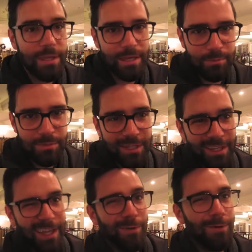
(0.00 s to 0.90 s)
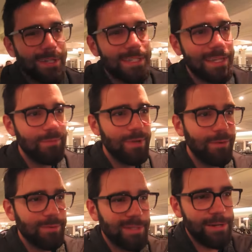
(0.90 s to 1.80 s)
themed, and I walked in, but
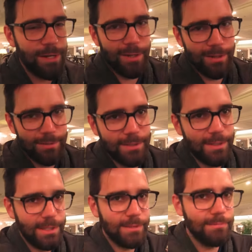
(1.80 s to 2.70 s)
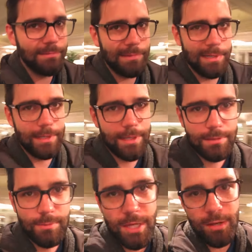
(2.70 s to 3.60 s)
it was already closed, so they kind of
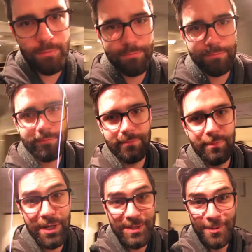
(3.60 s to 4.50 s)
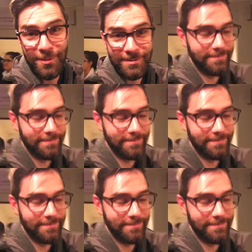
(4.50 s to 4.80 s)
kicked me out. But it's cool.